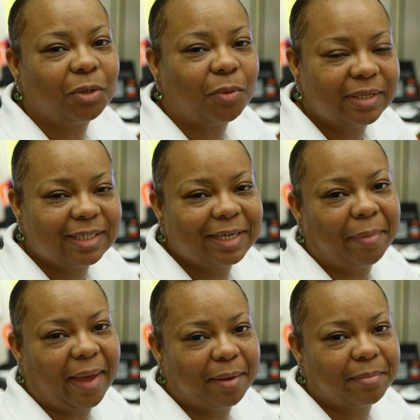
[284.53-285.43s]
Gwendolyn
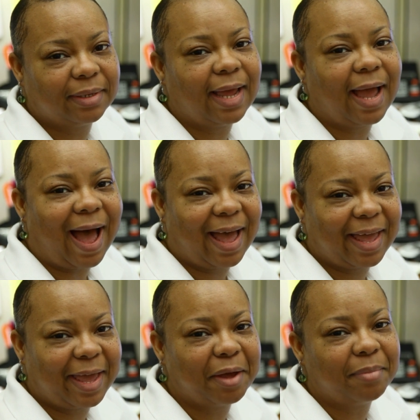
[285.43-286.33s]
Bateman. I
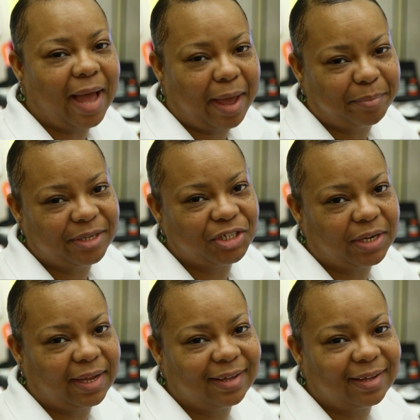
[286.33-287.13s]
am IBG.